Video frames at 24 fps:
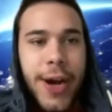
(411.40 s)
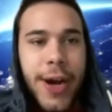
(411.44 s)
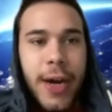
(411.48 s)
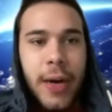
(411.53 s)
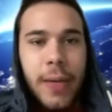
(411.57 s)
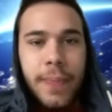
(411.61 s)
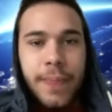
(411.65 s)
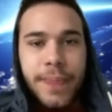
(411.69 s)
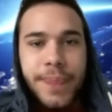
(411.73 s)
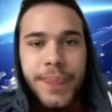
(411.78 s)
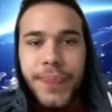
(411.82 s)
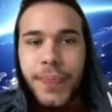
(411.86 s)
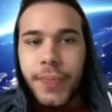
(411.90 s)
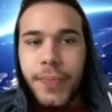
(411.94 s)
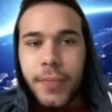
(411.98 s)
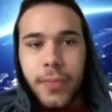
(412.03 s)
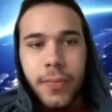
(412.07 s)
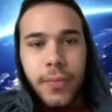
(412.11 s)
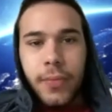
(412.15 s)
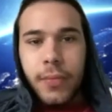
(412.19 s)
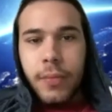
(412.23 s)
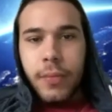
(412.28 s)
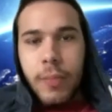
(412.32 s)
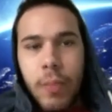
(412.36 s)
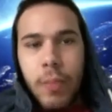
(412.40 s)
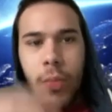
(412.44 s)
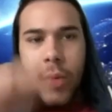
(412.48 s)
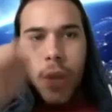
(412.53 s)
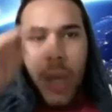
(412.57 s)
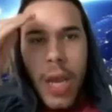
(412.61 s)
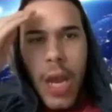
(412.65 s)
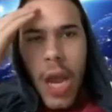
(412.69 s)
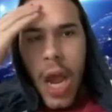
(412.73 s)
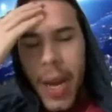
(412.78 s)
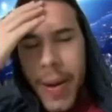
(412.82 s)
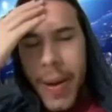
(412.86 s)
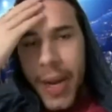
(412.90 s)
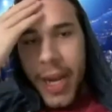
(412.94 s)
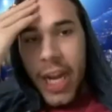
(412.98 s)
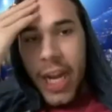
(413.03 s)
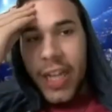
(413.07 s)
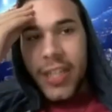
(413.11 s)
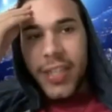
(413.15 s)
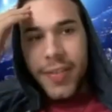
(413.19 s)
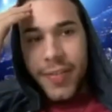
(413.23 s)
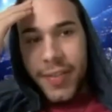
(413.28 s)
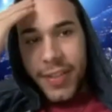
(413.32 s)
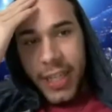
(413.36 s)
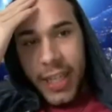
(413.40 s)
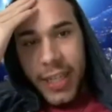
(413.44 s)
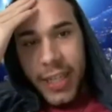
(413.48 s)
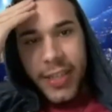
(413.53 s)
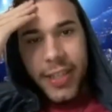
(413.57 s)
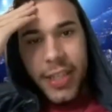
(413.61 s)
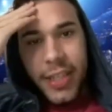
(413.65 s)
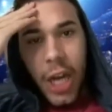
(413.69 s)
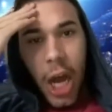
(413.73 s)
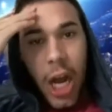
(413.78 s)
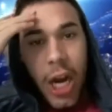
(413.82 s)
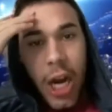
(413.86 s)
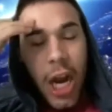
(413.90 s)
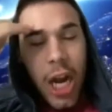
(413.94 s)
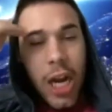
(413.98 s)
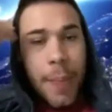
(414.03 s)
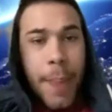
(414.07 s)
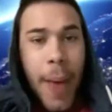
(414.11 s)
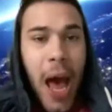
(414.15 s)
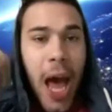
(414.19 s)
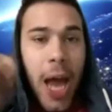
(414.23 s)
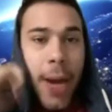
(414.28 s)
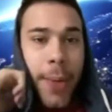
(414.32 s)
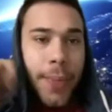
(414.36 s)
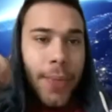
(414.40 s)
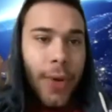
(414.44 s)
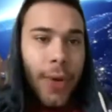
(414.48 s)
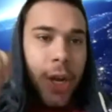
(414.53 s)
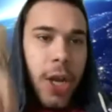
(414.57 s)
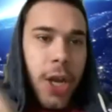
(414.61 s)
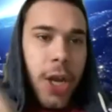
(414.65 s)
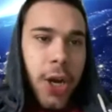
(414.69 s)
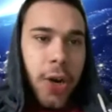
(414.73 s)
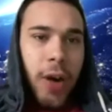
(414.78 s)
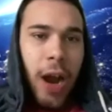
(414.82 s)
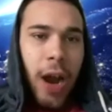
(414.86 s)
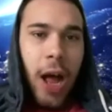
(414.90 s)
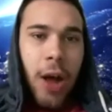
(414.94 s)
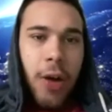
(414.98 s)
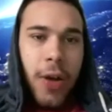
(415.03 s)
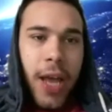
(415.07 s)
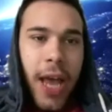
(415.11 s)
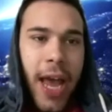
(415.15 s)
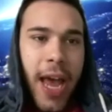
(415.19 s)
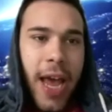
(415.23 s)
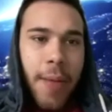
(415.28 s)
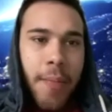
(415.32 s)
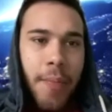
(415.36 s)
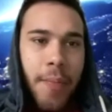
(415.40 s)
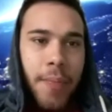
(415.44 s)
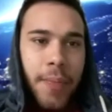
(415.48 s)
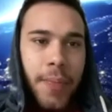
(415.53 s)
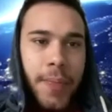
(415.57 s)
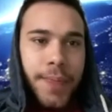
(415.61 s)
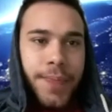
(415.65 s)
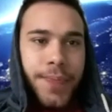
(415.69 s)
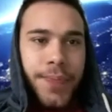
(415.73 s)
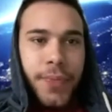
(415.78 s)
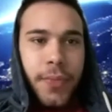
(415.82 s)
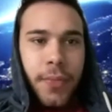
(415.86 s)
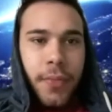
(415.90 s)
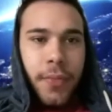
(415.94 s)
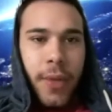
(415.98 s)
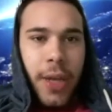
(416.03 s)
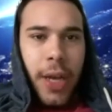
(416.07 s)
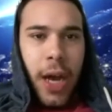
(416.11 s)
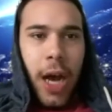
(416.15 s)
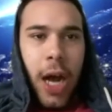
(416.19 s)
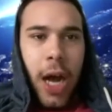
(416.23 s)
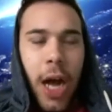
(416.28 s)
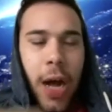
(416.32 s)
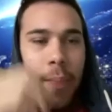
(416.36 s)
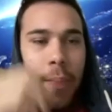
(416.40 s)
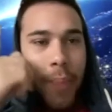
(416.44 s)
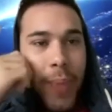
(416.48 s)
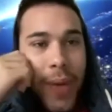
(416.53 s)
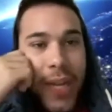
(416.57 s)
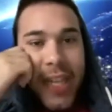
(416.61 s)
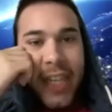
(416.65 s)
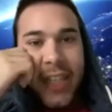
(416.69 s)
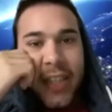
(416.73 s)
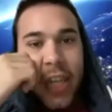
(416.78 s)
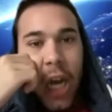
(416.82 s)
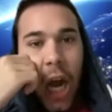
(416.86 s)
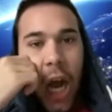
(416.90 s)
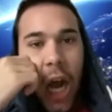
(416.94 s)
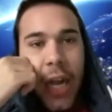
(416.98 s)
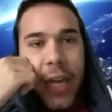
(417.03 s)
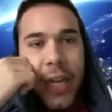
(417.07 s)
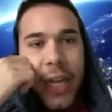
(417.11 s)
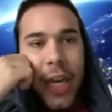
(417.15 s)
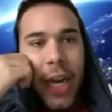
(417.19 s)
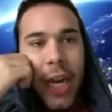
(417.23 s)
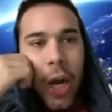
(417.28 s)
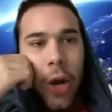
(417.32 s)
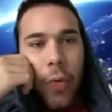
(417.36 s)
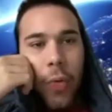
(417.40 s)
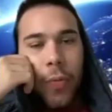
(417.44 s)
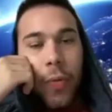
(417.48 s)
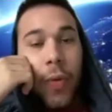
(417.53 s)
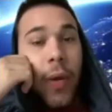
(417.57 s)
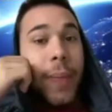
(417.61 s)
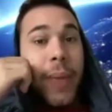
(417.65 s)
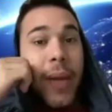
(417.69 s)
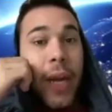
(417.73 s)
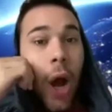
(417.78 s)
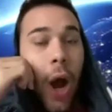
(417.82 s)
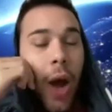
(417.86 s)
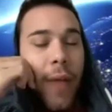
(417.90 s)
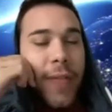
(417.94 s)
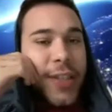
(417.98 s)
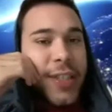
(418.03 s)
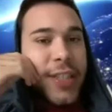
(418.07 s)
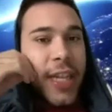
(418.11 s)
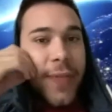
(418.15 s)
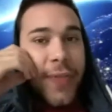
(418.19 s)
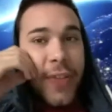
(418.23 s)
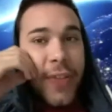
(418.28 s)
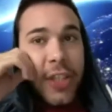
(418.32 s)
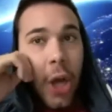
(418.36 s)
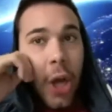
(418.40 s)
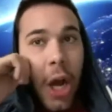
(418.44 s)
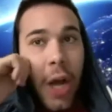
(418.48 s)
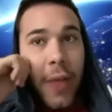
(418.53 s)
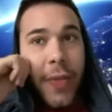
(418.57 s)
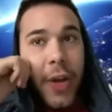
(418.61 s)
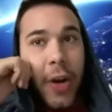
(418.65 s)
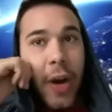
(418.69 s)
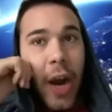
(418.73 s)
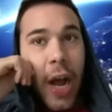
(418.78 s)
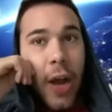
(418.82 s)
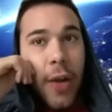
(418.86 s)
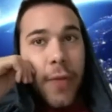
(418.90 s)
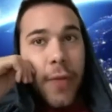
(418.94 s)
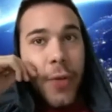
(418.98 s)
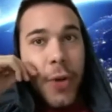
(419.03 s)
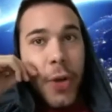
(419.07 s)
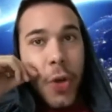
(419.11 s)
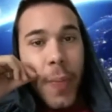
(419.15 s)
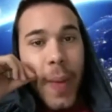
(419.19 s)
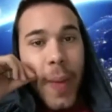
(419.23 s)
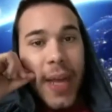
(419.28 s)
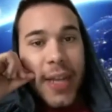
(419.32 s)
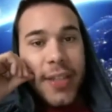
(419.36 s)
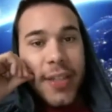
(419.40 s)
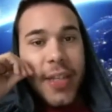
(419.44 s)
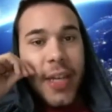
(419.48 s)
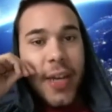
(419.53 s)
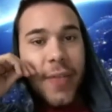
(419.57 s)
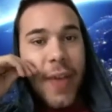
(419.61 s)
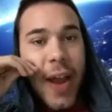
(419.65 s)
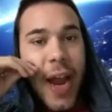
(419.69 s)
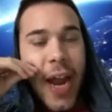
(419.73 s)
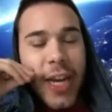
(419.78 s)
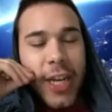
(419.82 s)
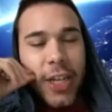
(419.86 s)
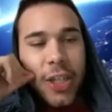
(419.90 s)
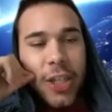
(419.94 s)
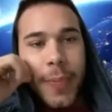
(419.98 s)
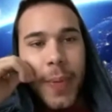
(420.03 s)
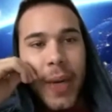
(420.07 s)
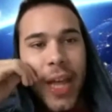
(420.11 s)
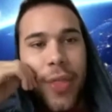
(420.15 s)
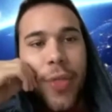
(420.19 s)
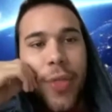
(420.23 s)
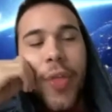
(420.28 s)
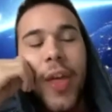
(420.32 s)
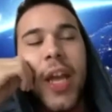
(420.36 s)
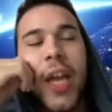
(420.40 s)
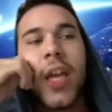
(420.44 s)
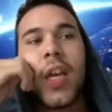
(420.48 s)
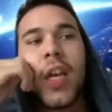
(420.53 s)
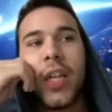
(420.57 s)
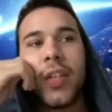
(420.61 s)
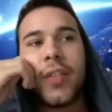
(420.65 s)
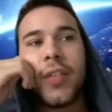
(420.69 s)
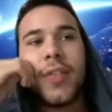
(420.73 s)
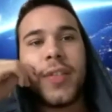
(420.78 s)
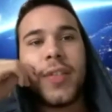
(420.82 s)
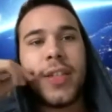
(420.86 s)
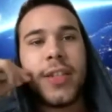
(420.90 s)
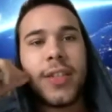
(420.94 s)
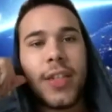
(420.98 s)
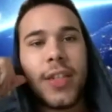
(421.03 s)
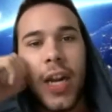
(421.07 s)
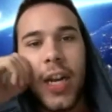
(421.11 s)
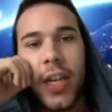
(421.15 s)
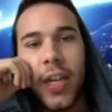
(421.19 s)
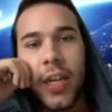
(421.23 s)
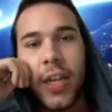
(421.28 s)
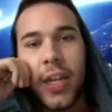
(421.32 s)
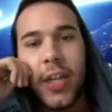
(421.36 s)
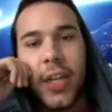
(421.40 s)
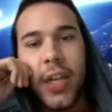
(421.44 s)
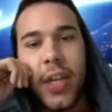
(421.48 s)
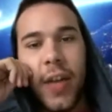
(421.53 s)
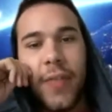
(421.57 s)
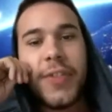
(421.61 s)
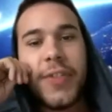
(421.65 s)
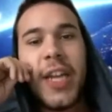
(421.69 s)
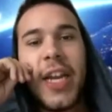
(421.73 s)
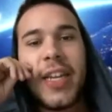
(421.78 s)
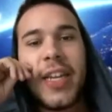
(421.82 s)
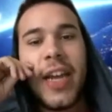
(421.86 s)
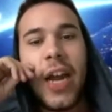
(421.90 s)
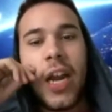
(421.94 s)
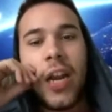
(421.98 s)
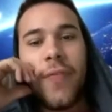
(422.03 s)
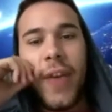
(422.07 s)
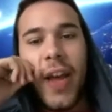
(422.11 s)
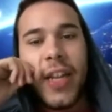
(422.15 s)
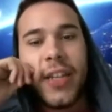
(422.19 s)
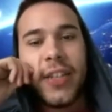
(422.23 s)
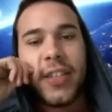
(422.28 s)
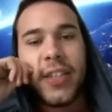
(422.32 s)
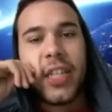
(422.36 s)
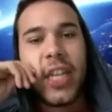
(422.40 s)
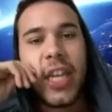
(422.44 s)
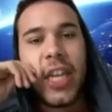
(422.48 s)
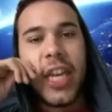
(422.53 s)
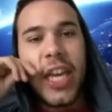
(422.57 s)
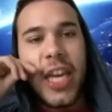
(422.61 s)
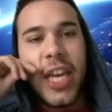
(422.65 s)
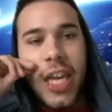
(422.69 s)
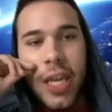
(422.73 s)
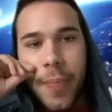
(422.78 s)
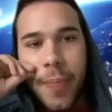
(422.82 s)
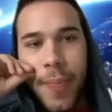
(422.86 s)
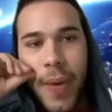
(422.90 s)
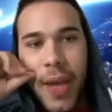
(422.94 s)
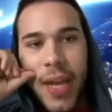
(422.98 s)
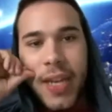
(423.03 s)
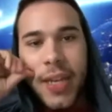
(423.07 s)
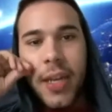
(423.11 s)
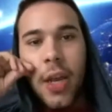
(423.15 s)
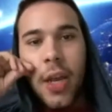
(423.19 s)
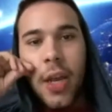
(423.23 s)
him. Gustafsson's not got a bad ground game. But he's got, you know, I mean, obviously, if it's on the ground, Werdum has the advantage. But I think Gustafsson's got good enough takedown defense to keep it